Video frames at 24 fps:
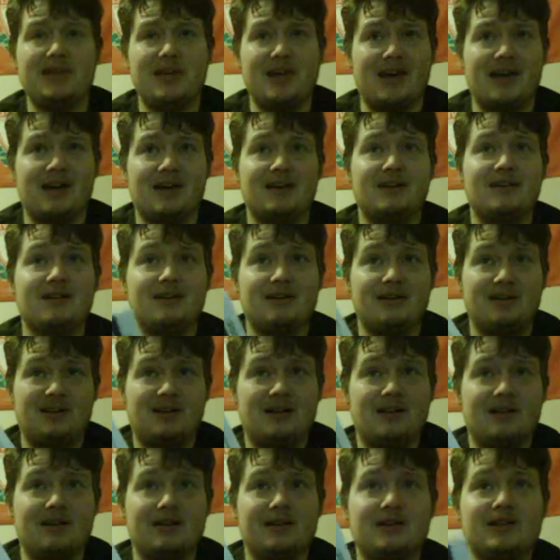yeah,
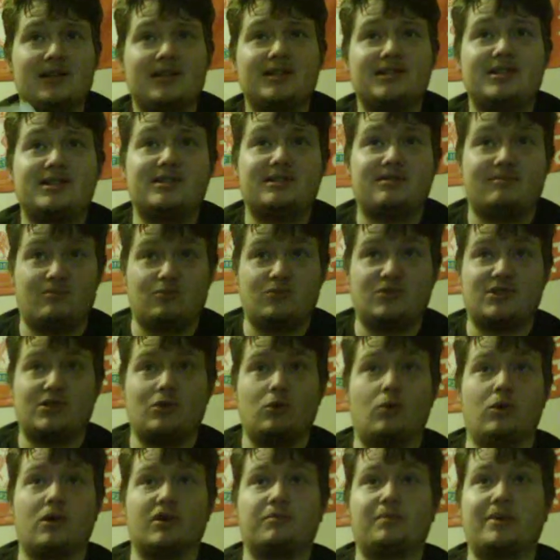
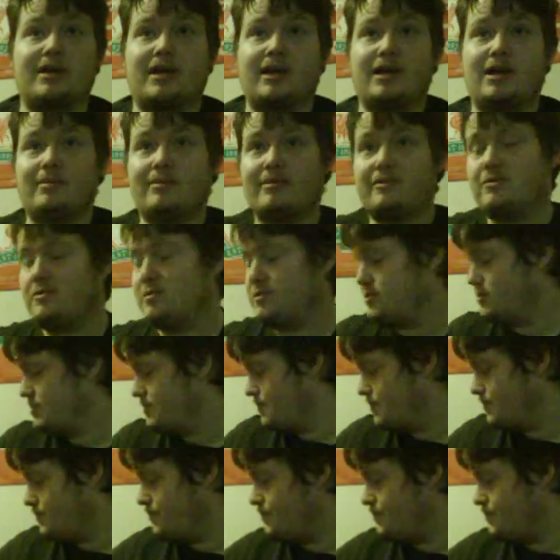still worth picking up, of course.